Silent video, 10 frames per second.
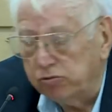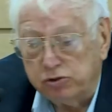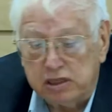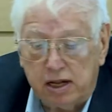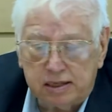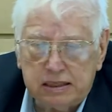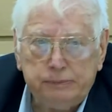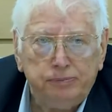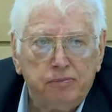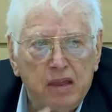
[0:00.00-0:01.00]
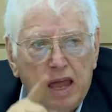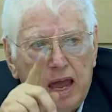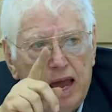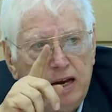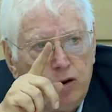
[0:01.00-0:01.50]
results.
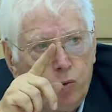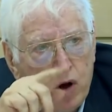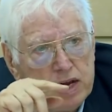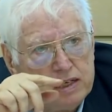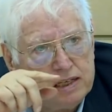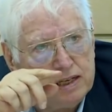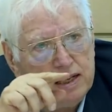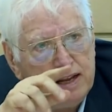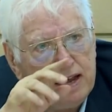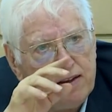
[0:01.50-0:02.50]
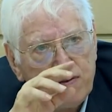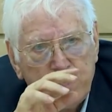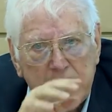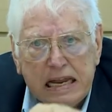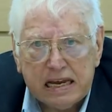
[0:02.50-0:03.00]
And it was the
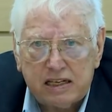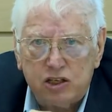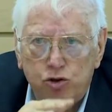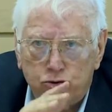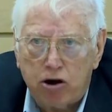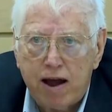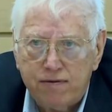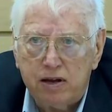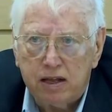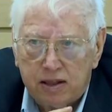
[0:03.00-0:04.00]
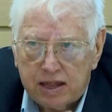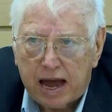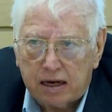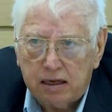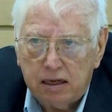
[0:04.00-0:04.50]
affiliates driving
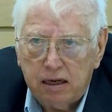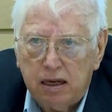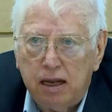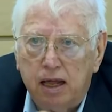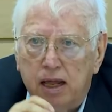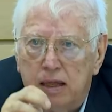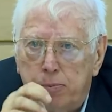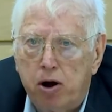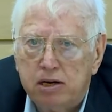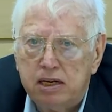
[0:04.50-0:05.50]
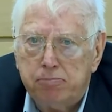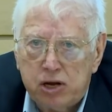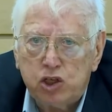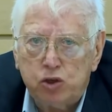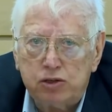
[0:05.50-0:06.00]
that. The Bharatiya
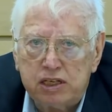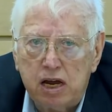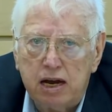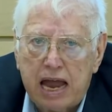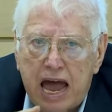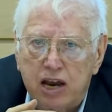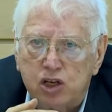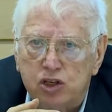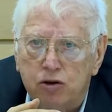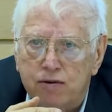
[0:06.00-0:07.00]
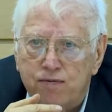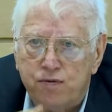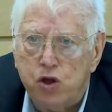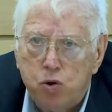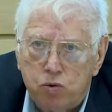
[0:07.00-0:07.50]
Mazdoor Sangh had a certain
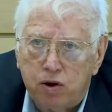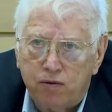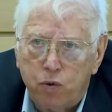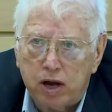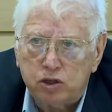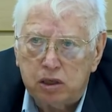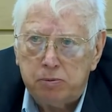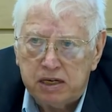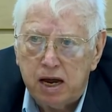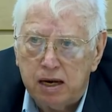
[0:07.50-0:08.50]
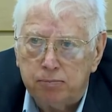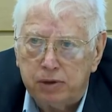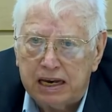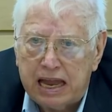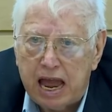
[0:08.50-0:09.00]
view of what should be done,
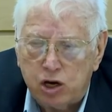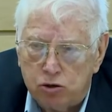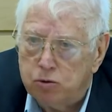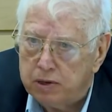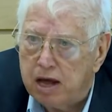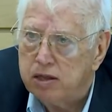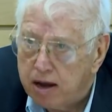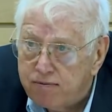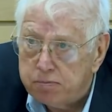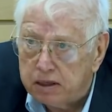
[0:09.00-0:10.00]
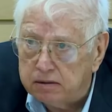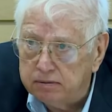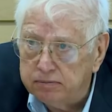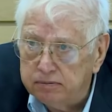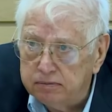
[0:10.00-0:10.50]
but it can't do it without the government.
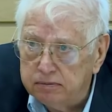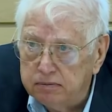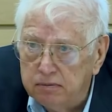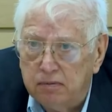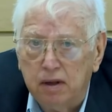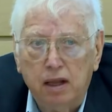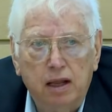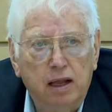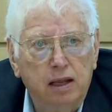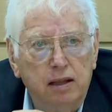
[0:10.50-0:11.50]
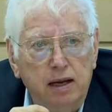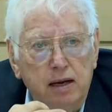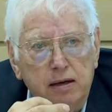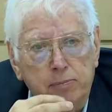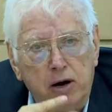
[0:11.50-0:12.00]

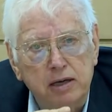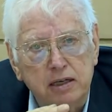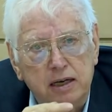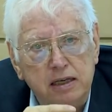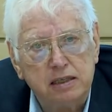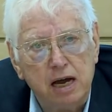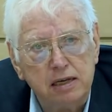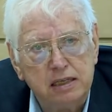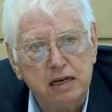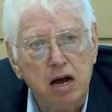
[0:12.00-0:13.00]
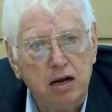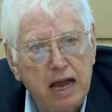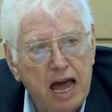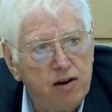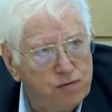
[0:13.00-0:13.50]
The Bharatiya Kisan Sangh
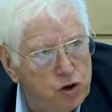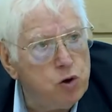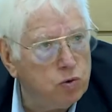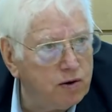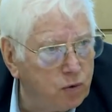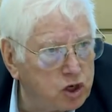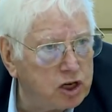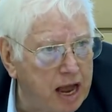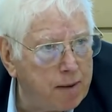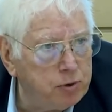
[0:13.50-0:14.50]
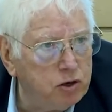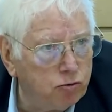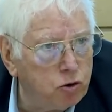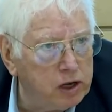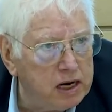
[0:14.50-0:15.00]
had a view of what should happen in
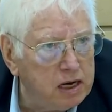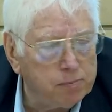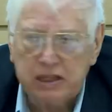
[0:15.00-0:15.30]
rural India,